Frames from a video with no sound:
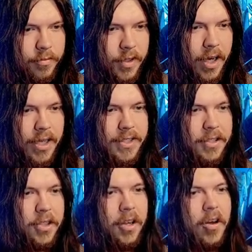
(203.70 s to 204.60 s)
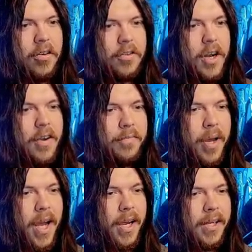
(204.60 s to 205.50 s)
God, it's such a long drive
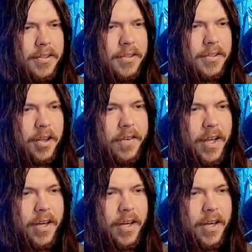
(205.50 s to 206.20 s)
back. Look at that